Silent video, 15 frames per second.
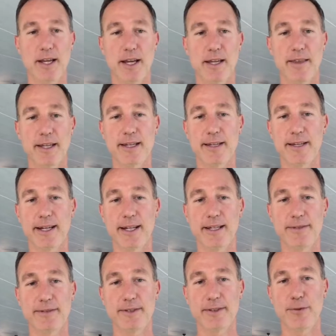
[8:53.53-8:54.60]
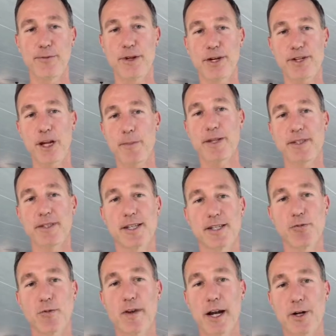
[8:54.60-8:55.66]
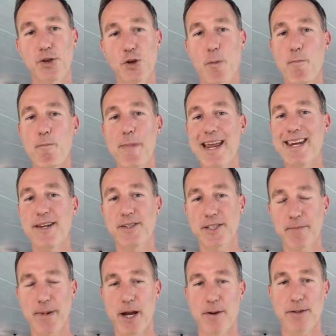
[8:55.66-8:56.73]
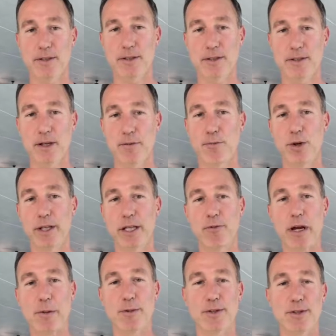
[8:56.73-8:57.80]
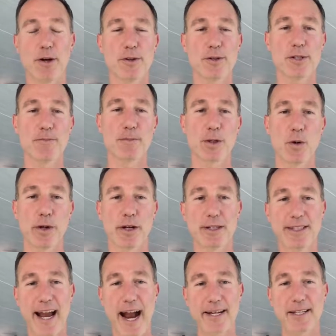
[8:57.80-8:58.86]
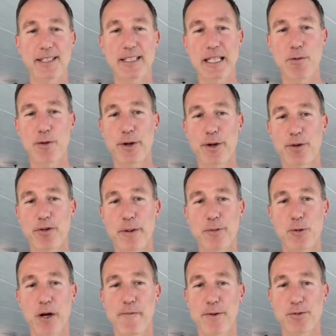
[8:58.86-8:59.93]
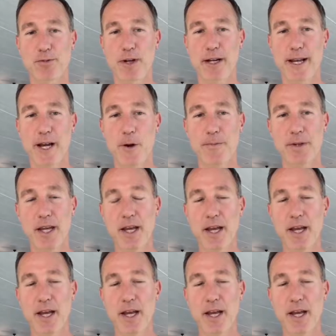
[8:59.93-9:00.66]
And then to finish up, he says, we've got a tremendous amount of really great results going on tactically with our crypto efforts right now.